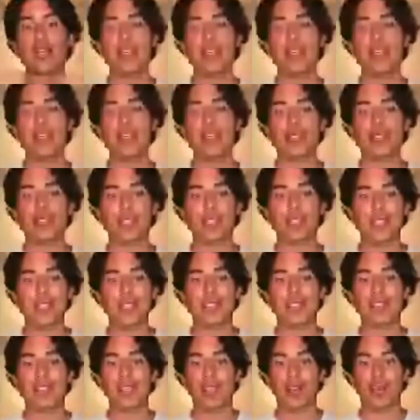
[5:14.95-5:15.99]
into
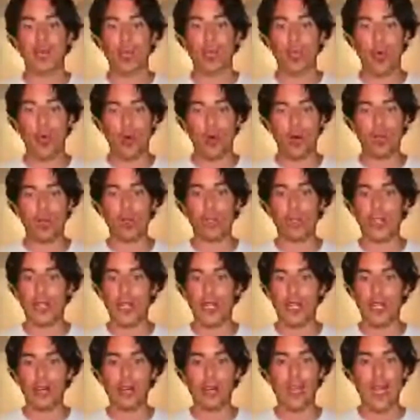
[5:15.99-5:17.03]
this world
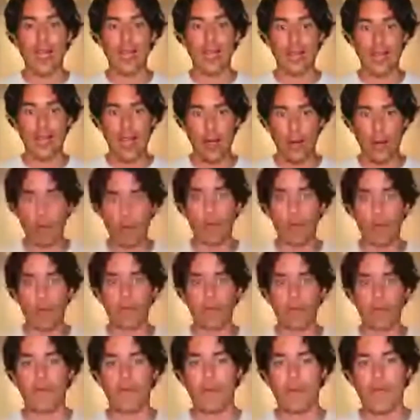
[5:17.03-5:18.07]
here and now.
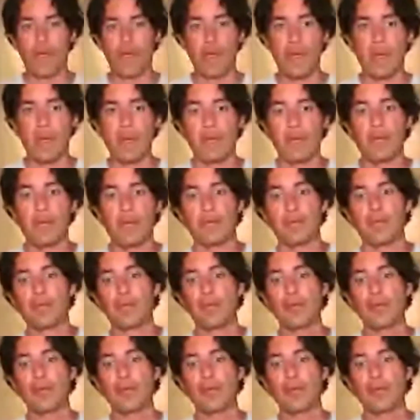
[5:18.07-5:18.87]
Hmm?